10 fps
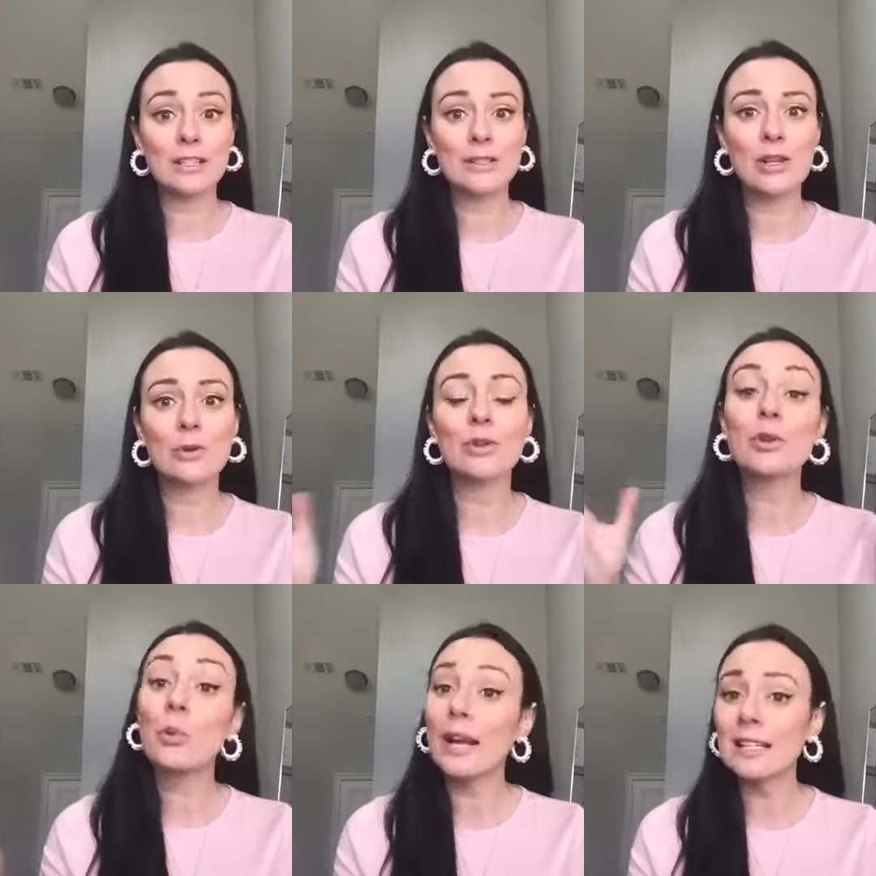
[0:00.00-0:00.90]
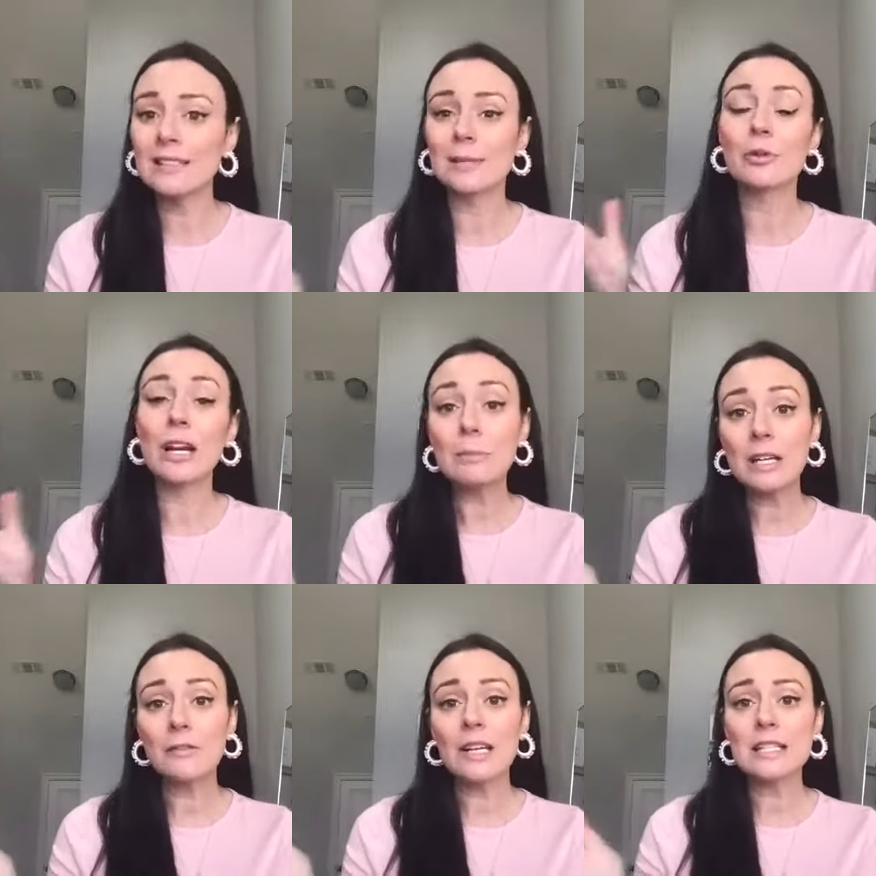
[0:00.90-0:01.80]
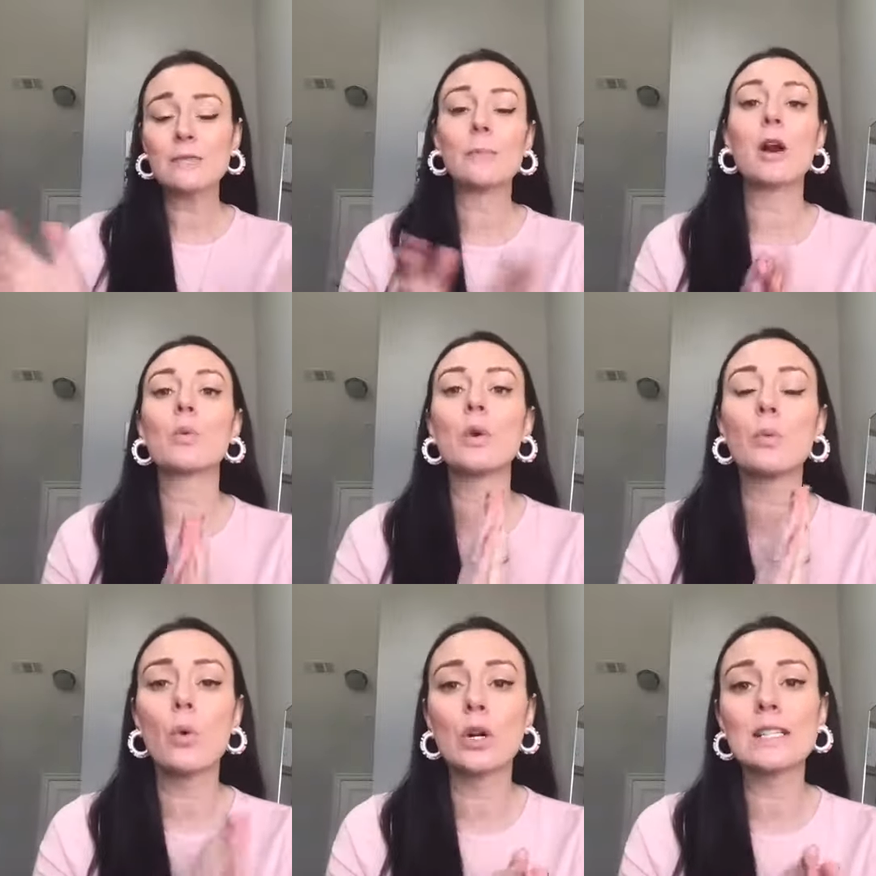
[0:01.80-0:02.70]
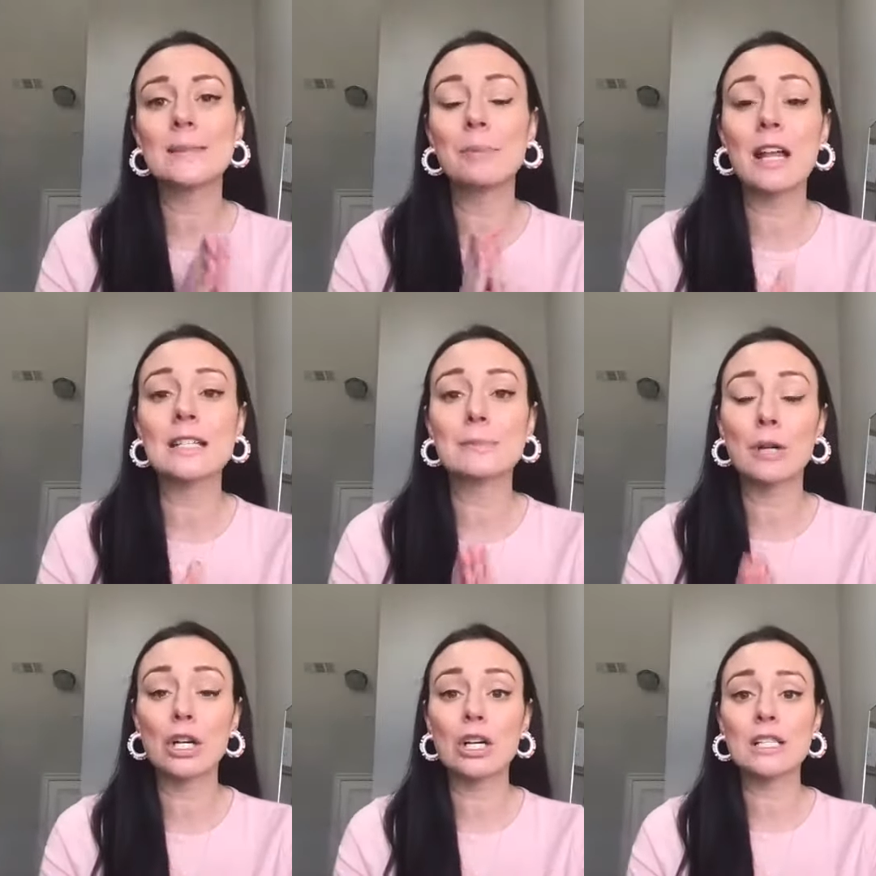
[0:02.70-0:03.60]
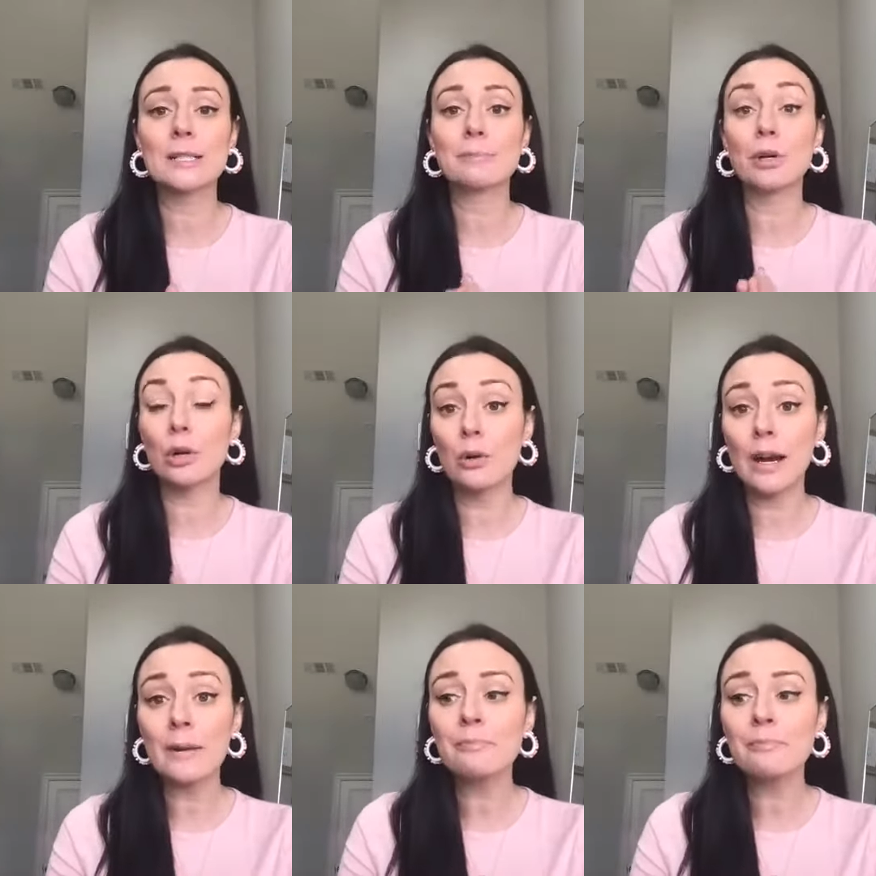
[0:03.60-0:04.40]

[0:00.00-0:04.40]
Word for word: So great, some great benefits from our rewards plus perks program,